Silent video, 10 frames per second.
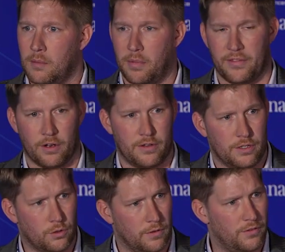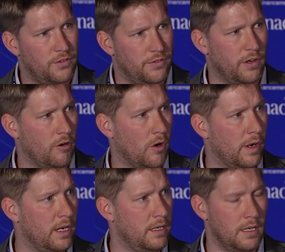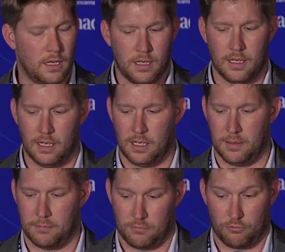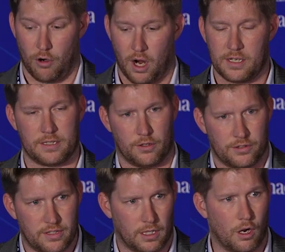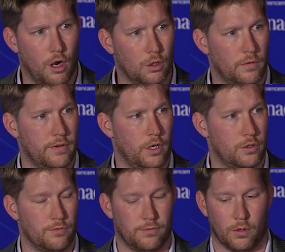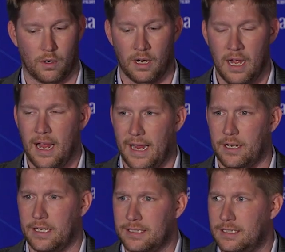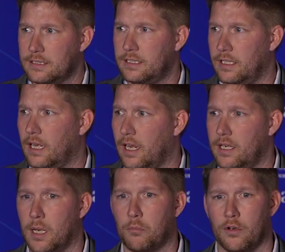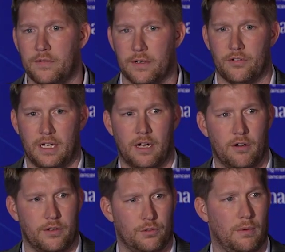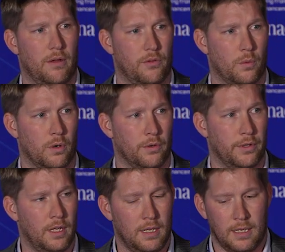But they're these sort of spheroid rocks that are sitting all over the ocean floor and exist in a number of different areas around the world.